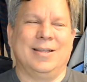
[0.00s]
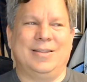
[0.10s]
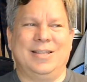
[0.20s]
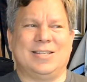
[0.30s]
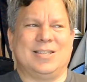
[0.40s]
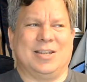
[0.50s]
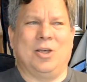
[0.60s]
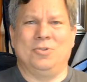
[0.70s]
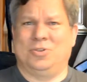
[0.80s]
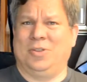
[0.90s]
This is a
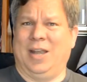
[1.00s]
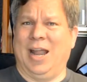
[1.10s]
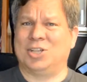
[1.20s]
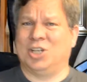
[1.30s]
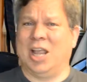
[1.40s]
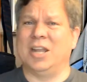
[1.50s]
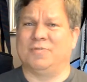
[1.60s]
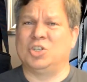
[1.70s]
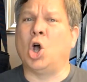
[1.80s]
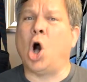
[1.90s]
coaster that actually kind
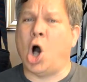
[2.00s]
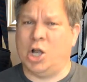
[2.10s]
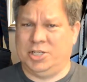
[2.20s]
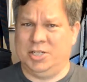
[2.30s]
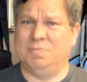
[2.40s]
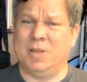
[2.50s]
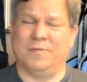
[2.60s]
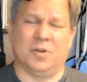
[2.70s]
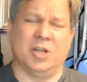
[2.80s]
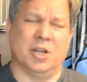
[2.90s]
of taunted me
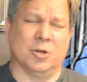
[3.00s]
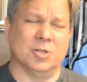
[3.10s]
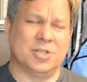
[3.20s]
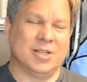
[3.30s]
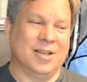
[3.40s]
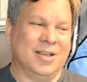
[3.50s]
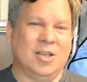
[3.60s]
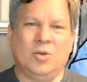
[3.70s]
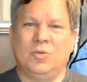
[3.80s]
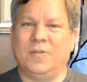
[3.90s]
for years.
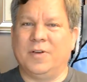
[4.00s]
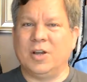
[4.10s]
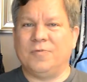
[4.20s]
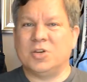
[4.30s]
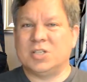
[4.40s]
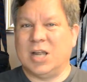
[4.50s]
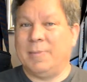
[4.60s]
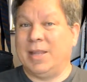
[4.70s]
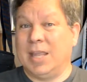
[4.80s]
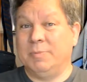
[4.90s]
The very first
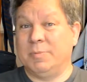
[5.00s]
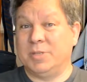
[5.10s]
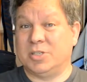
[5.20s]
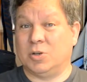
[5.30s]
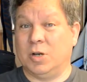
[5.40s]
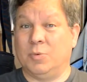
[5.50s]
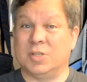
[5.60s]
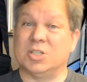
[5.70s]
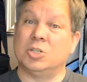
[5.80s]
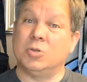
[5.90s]
time I came to Missouri
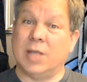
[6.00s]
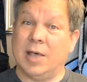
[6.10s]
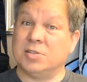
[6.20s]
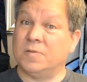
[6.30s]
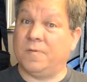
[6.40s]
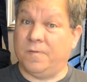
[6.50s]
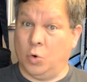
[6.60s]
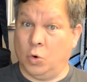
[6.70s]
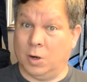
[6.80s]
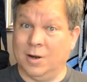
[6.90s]
was in
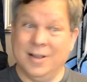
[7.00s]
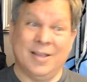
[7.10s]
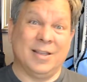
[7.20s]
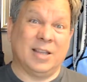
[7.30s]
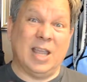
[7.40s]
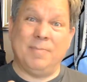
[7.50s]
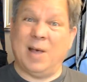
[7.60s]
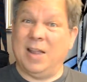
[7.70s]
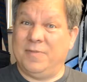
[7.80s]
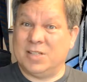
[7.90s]
2004. Came
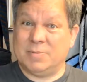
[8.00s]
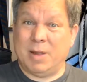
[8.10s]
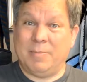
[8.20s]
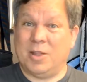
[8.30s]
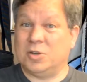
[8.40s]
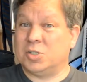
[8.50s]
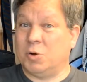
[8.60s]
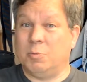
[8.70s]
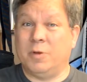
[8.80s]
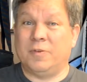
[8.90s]
by, visit my mother as we
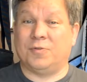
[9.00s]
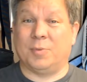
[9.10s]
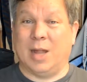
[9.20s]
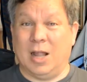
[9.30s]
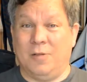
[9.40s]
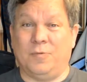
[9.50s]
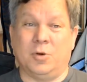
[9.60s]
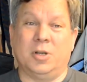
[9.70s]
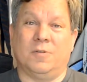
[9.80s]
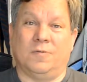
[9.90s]
were moving from
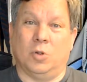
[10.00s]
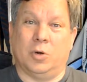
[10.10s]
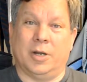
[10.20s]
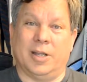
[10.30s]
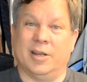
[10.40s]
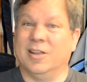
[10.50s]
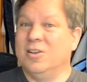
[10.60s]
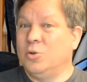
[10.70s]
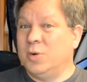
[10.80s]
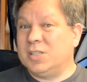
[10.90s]
California to Florida, and
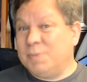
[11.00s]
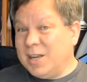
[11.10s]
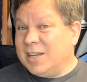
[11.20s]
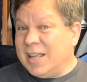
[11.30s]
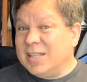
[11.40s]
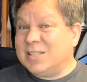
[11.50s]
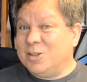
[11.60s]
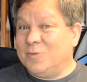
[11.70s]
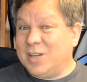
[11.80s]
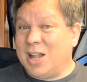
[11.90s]
we spent a day at
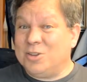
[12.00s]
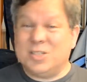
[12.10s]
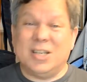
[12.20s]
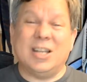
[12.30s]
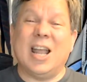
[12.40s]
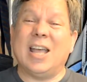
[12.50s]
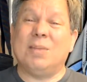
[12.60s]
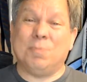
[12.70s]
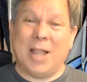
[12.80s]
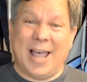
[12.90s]
Silver Dollar City and had
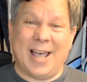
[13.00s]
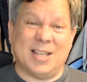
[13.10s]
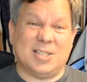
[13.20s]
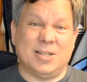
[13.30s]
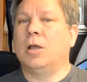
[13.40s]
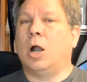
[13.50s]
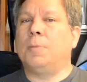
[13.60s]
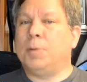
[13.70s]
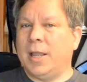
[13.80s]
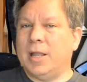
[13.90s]
a blast.
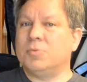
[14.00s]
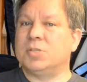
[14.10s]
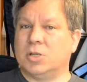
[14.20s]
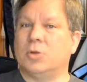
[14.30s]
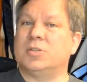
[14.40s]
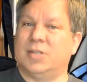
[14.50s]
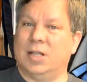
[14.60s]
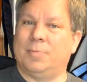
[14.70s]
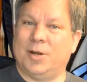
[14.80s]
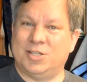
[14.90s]
Our plan was to go to
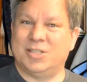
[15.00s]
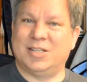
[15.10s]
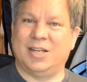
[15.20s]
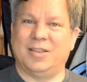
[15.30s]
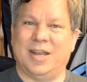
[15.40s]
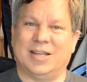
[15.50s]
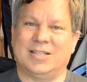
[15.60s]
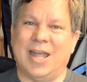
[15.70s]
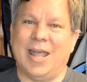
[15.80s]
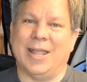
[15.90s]
Celebration City the
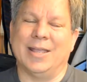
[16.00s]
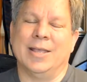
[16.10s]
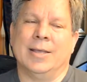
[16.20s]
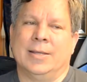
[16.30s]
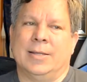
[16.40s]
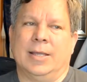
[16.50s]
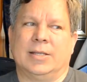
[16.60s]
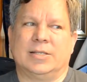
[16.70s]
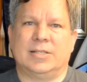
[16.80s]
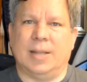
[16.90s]
next day,
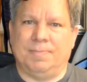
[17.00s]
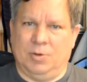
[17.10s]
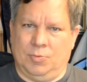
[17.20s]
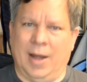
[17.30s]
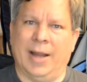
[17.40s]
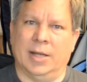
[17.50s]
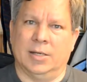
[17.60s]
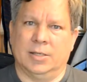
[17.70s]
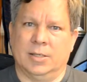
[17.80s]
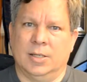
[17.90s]
except it
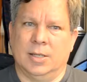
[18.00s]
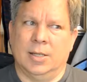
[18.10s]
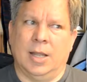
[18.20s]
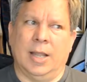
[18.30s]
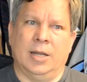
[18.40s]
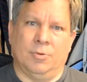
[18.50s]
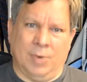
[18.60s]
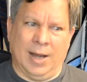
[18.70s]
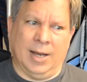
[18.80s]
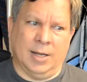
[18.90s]
rained. And it
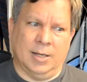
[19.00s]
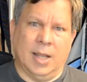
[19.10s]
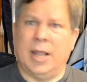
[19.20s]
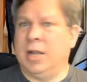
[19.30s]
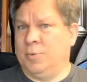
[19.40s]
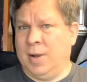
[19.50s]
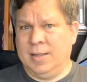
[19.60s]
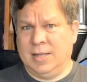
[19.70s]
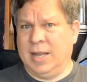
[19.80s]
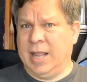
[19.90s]
rained. And it
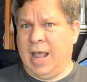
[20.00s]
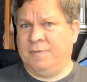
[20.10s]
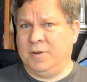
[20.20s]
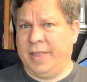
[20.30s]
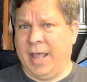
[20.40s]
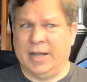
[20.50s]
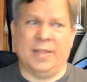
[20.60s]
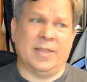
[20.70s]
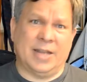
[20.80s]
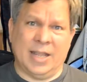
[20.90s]
rained the day after that,
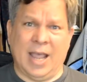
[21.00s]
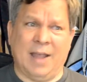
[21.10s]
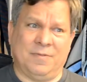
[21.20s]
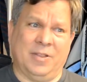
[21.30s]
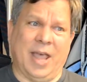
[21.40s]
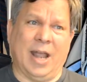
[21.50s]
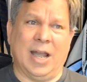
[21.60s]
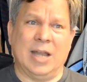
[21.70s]
and the day after that.